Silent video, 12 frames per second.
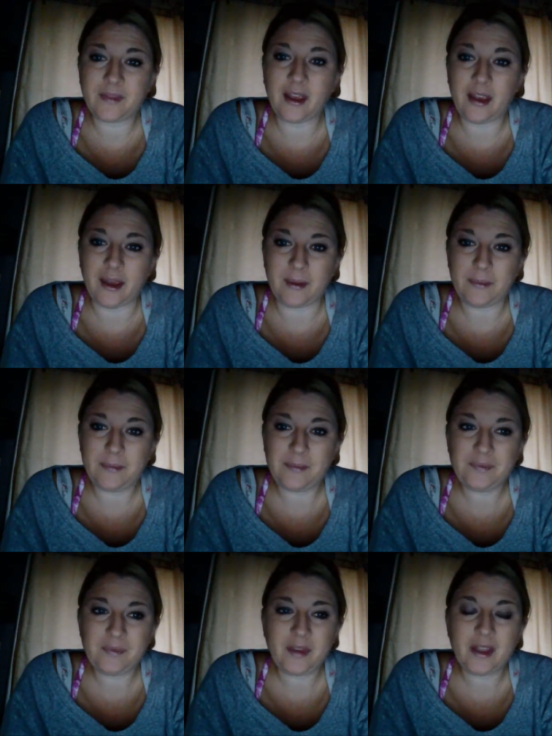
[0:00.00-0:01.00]
I am.
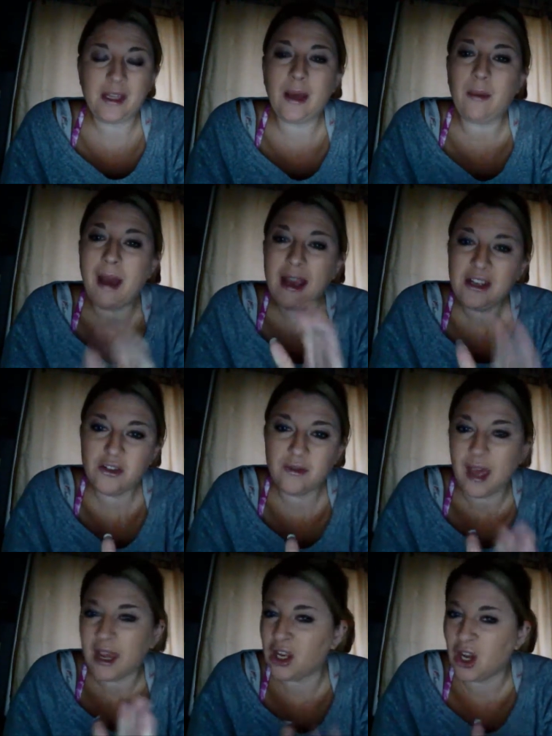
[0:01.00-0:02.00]
Now, mind you,
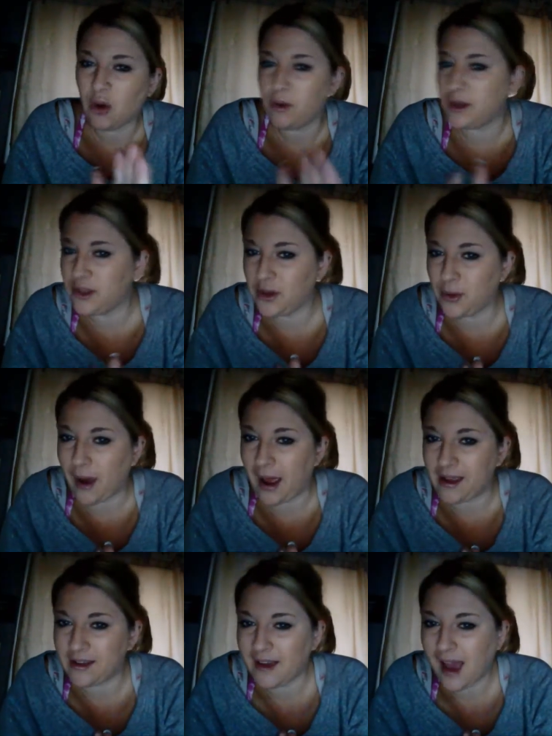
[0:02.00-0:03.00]
that can go either
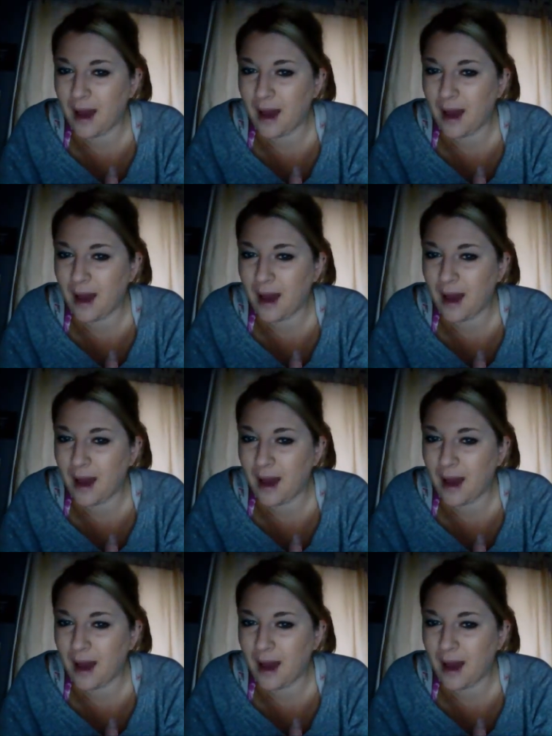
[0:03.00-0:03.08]
way.